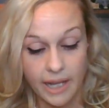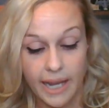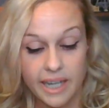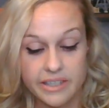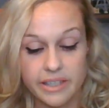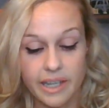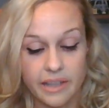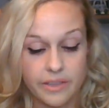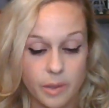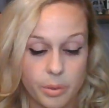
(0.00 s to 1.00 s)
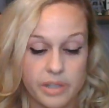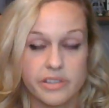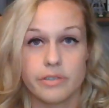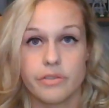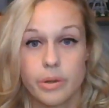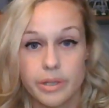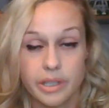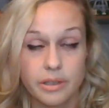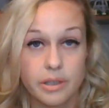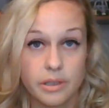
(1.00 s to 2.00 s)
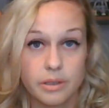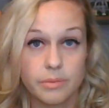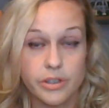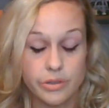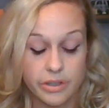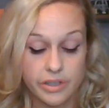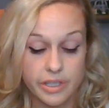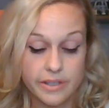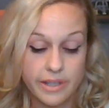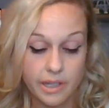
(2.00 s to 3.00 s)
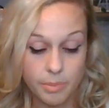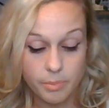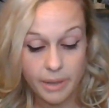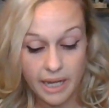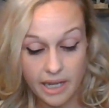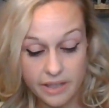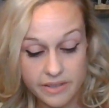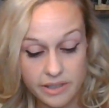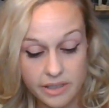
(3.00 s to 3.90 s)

Add to that the oppressive voting restrictions that have been passed,